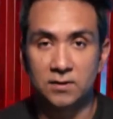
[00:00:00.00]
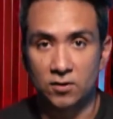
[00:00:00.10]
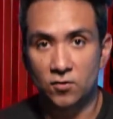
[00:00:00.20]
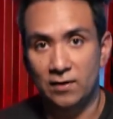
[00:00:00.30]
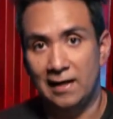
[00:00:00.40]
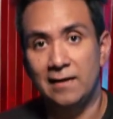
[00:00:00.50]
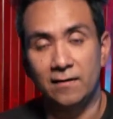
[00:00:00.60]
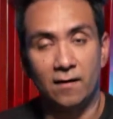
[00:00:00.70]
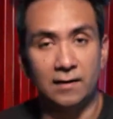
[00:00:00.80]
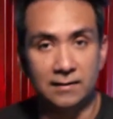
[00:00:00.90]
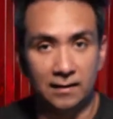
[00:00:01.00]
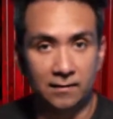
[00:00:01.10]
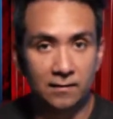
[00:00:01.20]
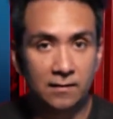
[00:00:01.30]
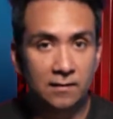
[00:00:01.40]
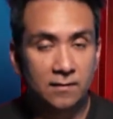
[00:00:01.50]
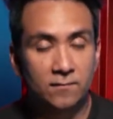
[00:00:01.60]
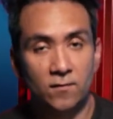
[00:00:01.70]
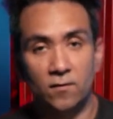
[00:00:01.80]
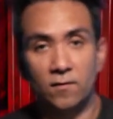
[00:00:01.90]
to creating
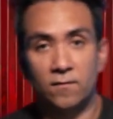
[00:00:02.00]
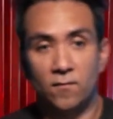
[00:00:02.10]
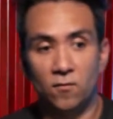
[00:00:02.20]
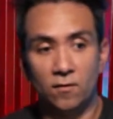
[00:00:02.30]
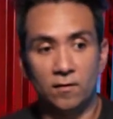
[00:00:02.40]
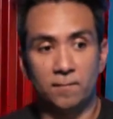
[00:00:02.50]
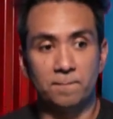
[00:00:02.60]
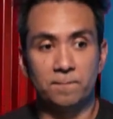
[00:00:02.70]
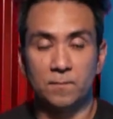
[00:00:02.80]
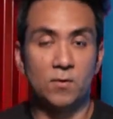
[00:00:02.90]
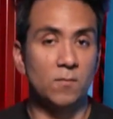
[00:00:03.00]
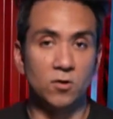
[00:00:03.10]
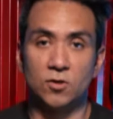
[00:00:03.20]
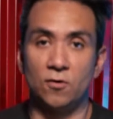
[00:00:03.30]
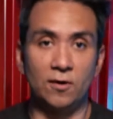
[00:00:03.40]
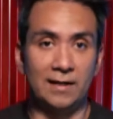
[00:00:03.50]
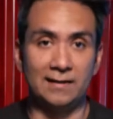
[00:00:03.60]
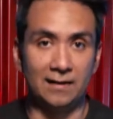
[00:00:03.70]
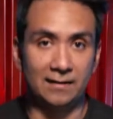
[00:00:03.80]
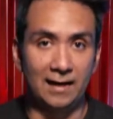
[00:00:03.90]
content for promotional or
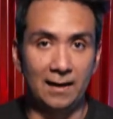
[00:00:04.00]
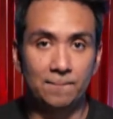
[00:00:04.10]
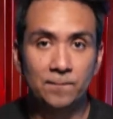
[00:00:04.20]
anything like that.